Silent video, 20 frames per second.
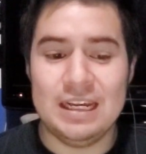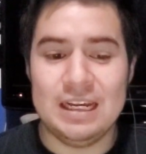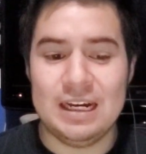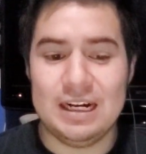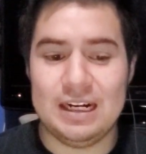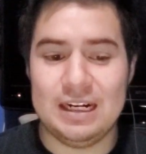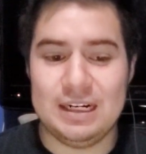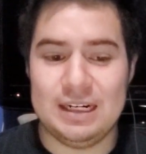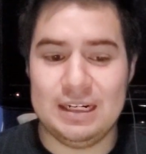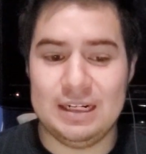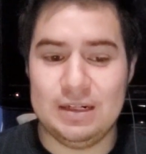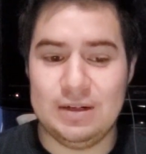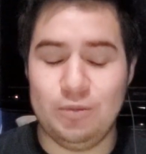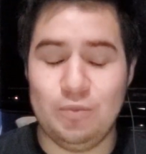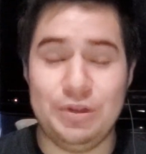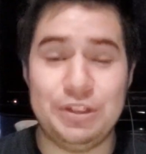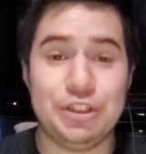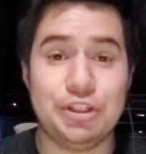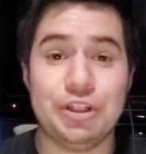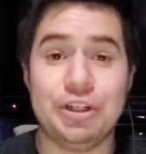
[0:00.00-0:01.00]

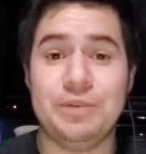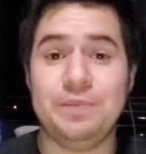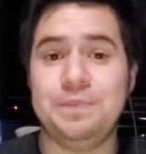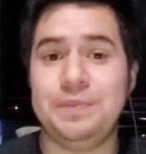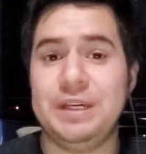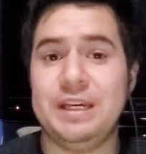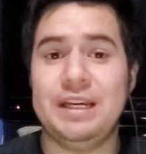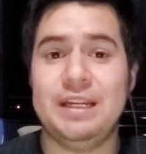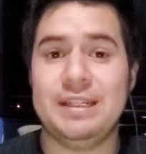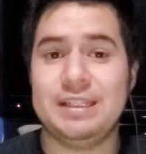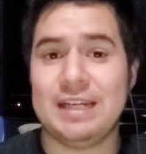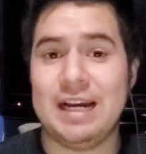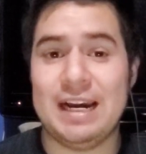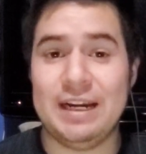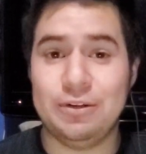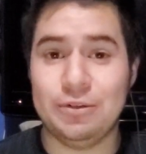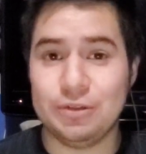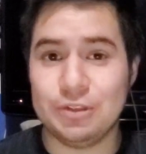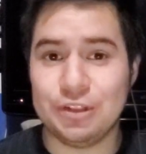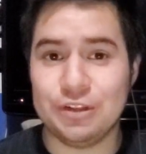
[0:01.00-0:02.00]
we shouldn't be
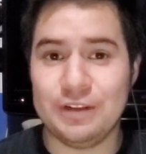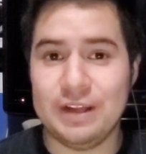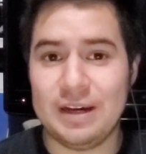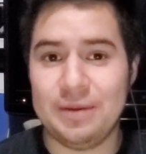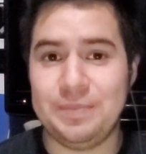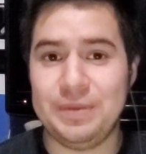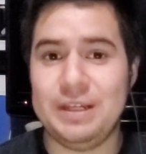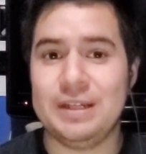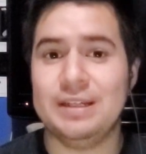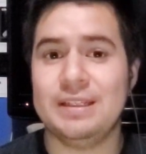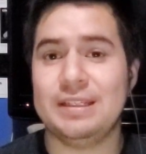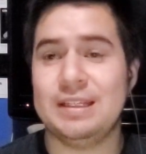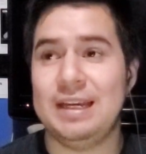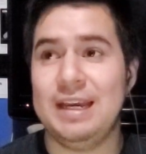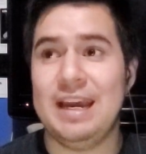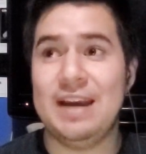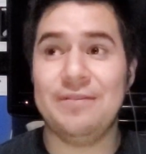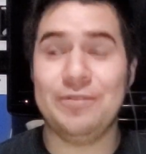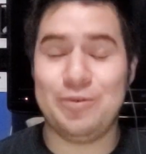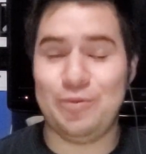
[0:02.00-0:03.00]
entitled to that, because
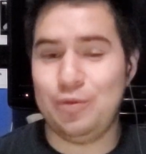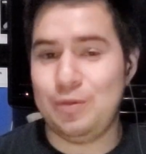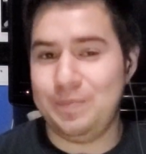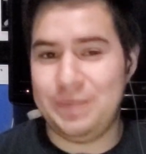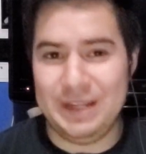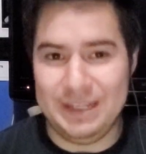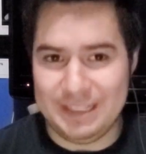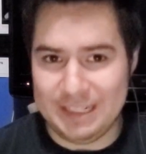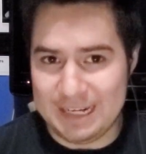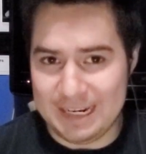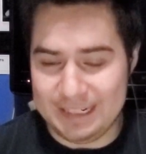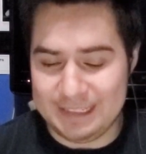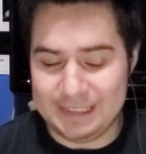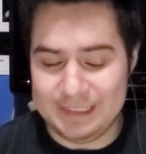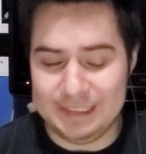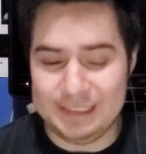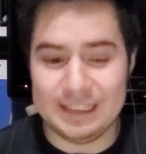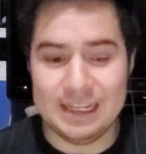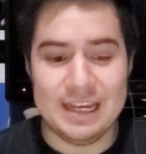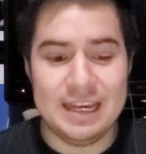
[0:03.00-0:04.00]
everyone pays
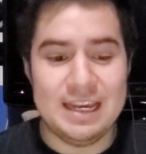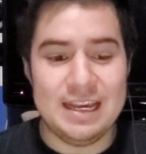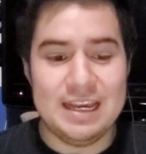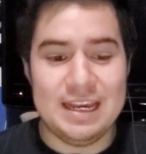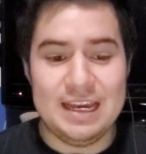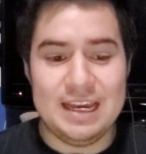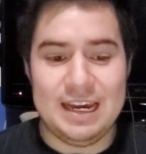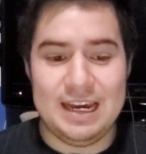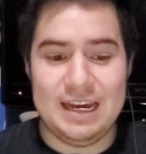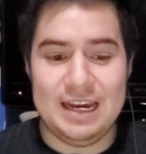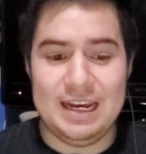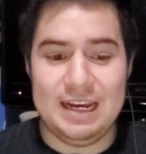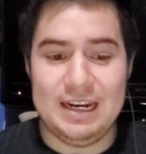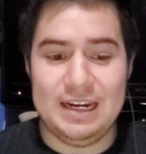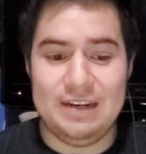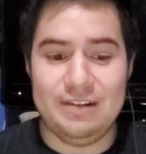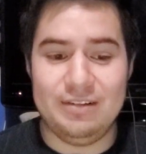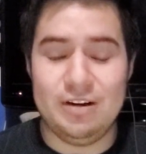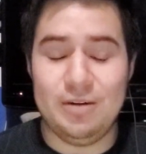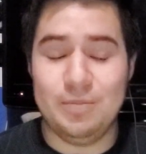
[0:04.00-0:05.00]
taxes.
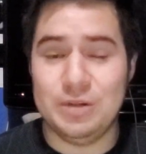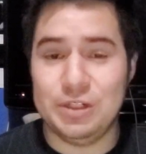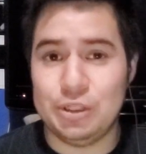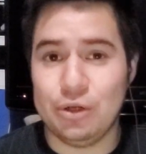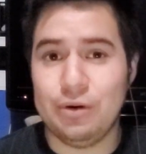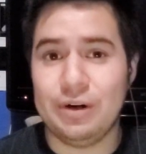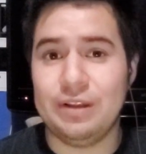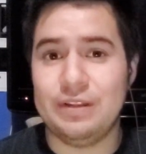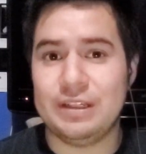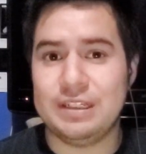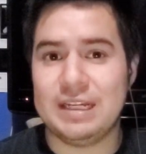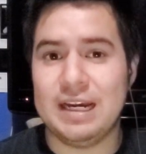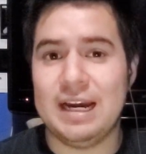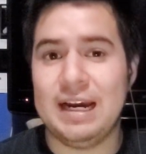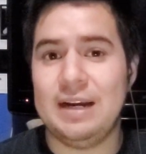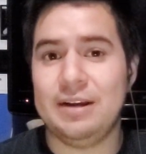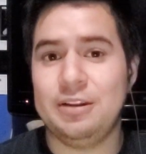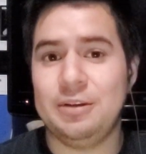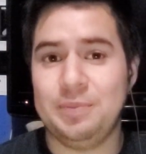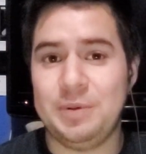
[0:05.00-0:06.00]
And a majority of the
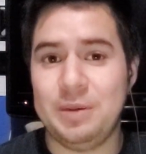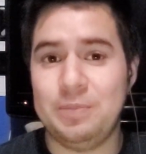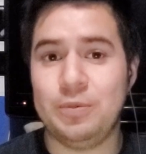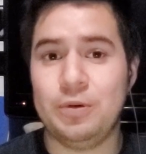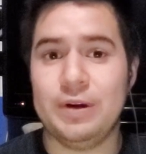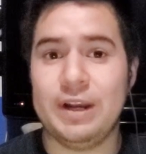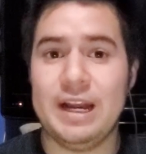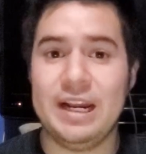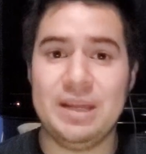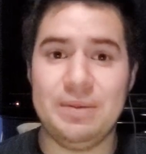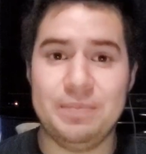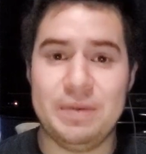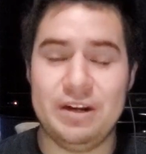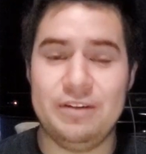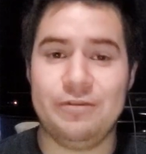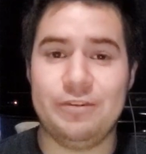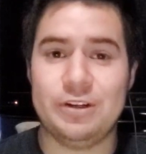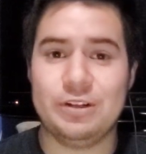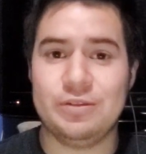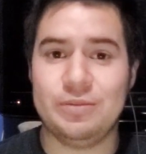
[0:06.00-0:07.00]
time, the people getting
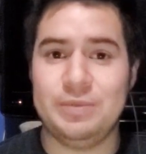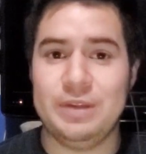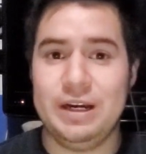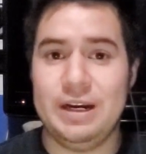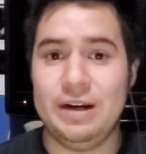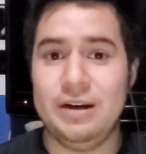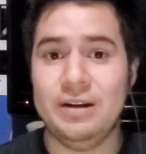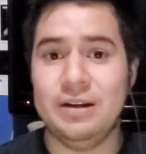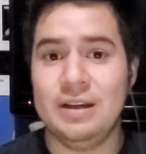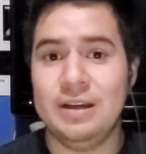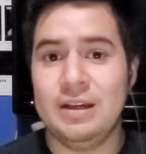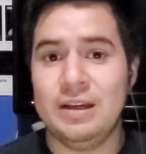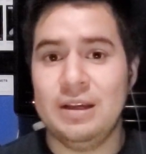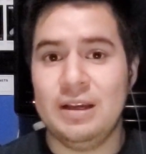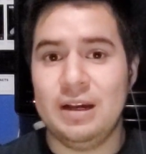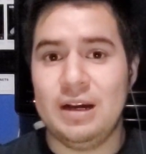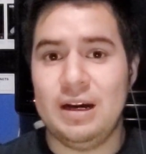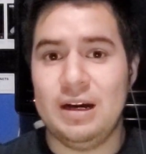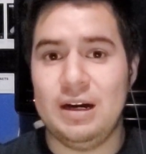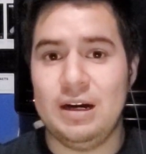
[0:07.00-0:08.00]
benefits from there
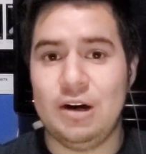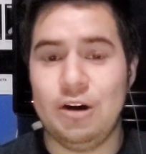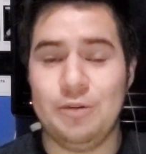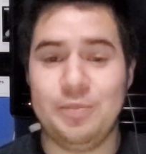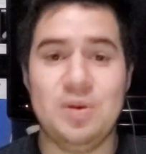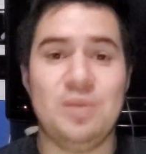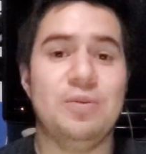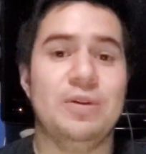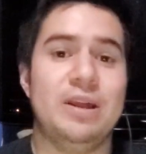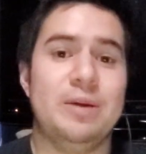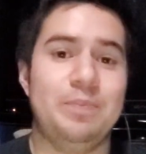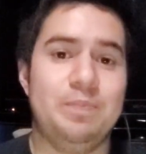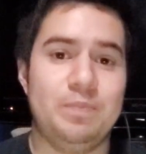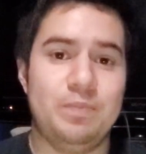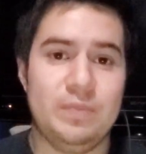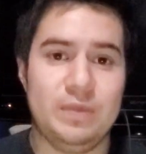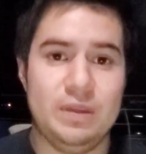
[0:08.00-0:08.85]
are people that,